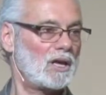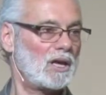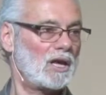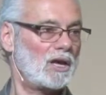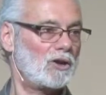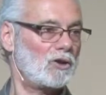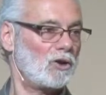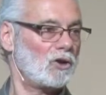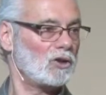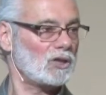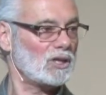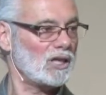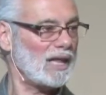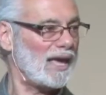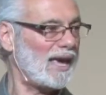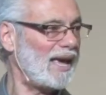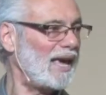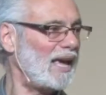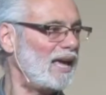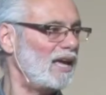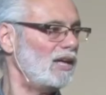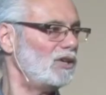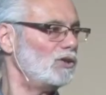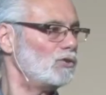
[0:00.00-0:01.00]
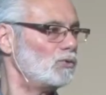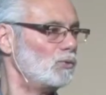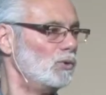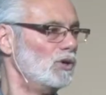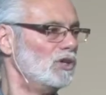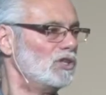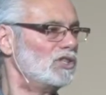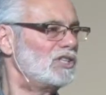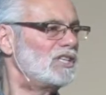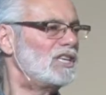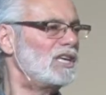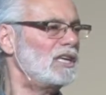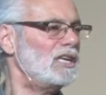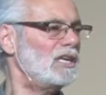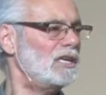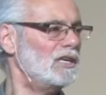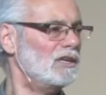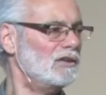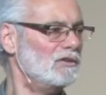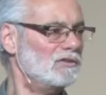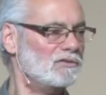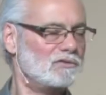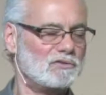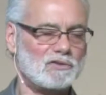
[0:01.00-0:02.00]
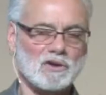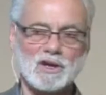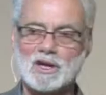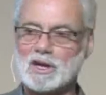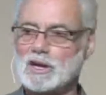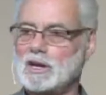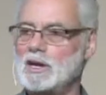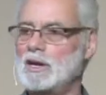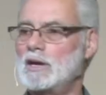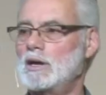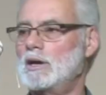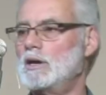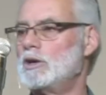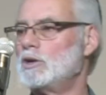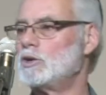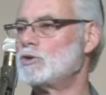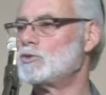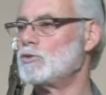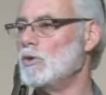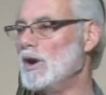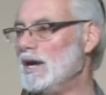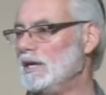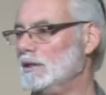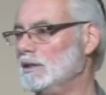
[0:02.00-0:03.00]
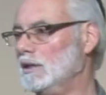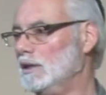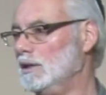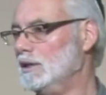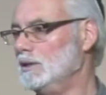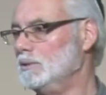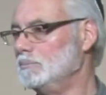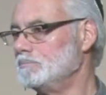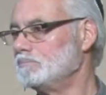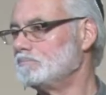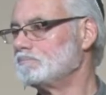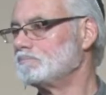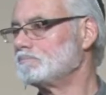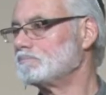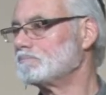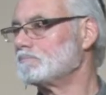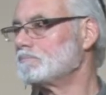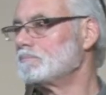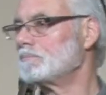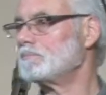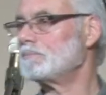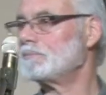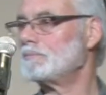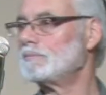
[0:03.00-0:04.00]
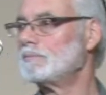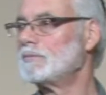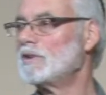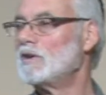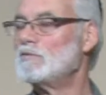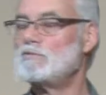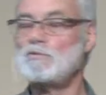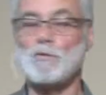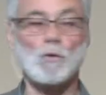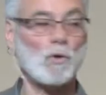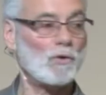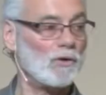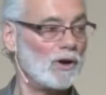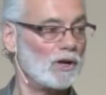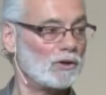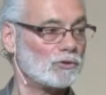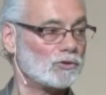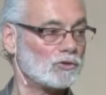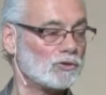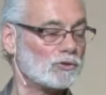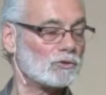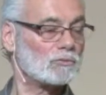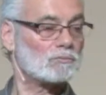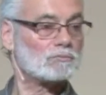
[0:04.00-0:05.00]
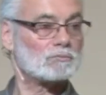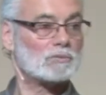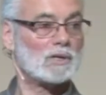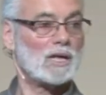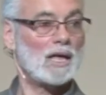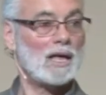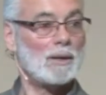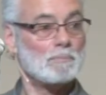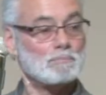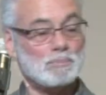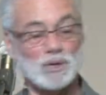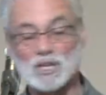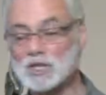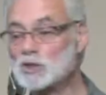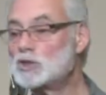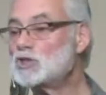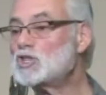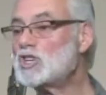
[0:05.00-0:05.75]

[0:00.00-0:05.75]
and our land would give greatly for us. But it's